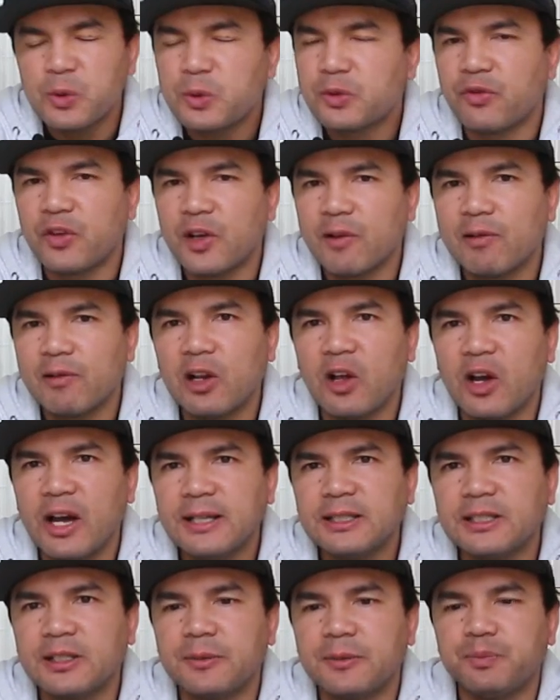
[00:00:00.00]
It's very
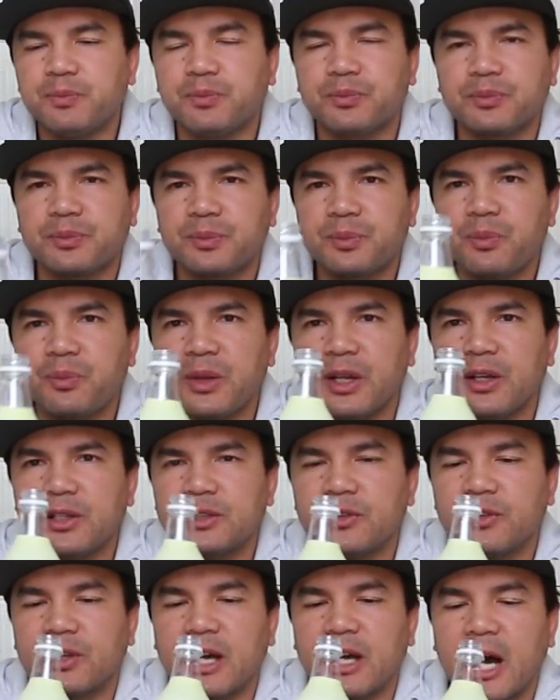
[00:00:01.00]
light.
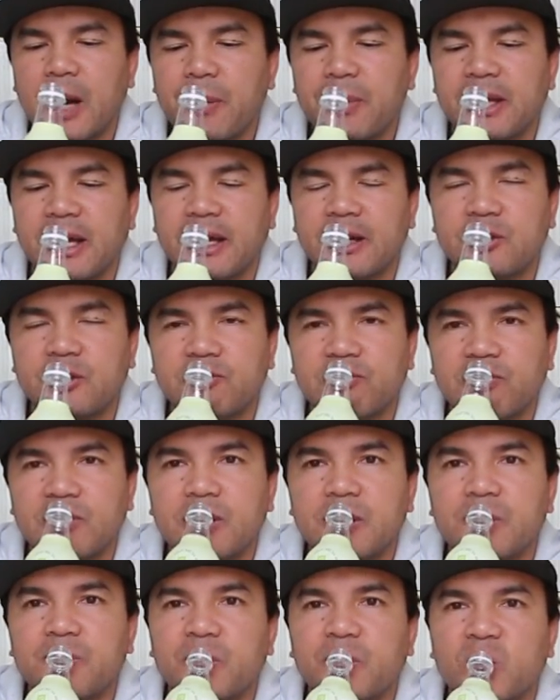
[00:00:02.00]
It's a carbonated
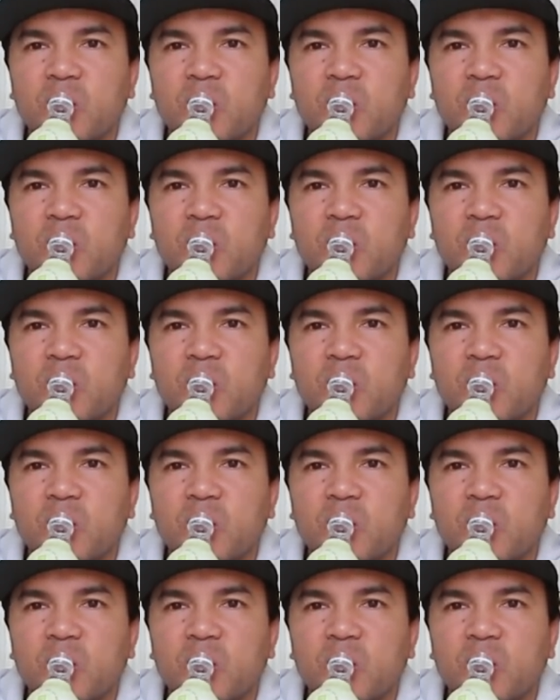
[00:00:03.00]
drink.